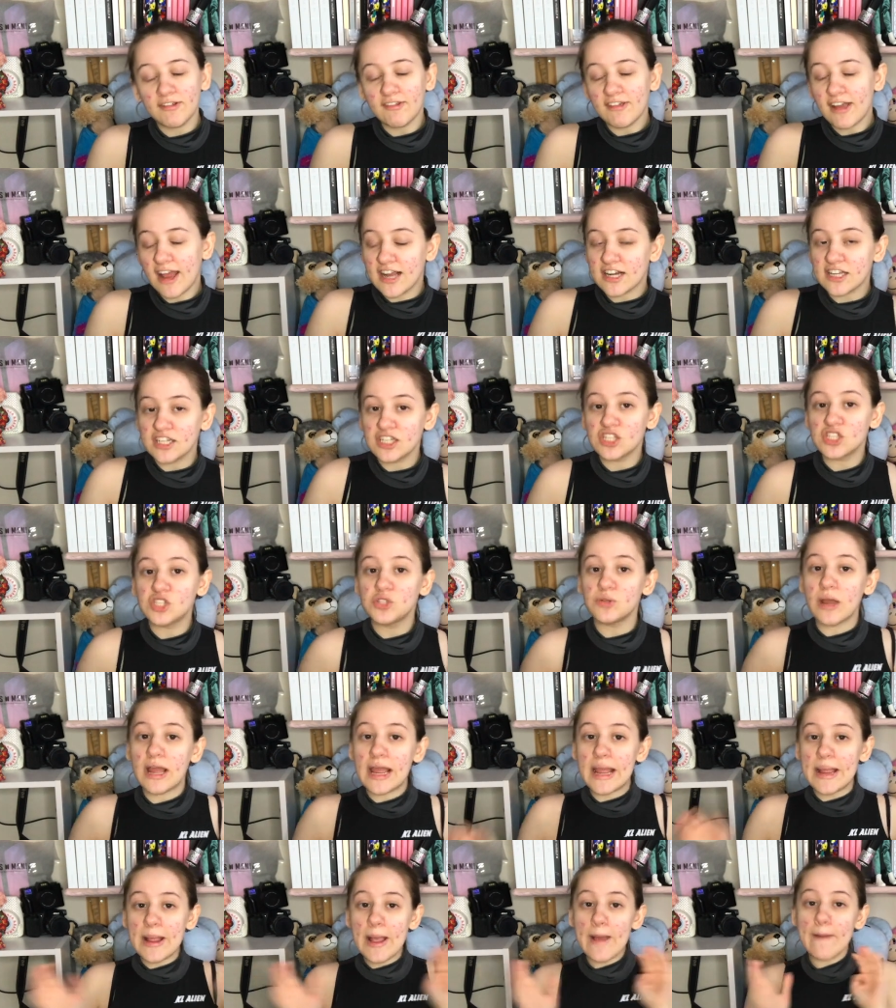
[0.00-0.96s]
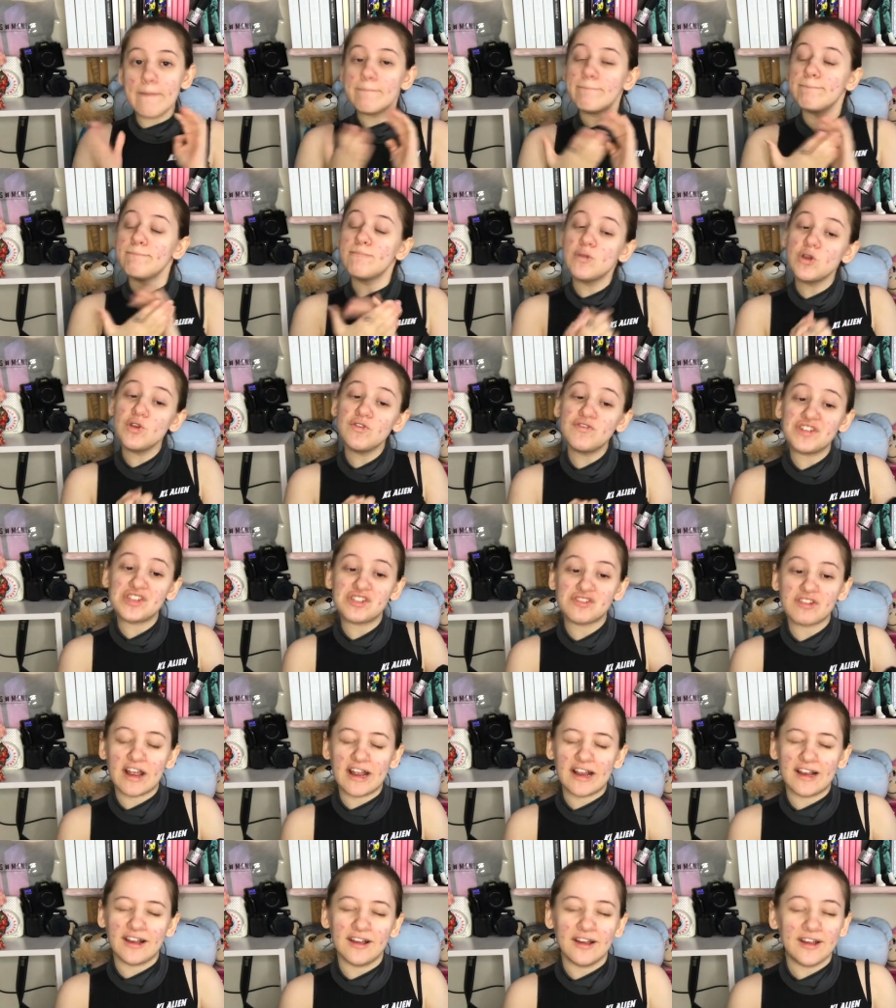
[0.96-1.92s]
reacting to a movie
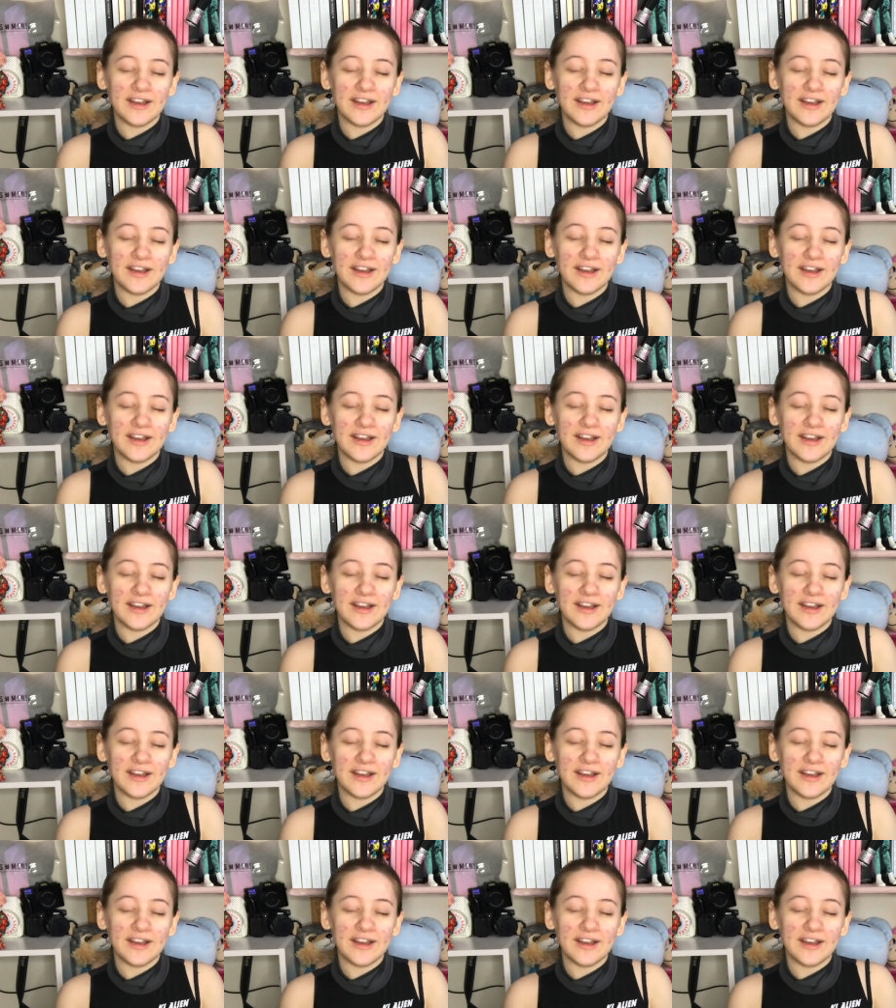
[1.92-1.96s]
trailer.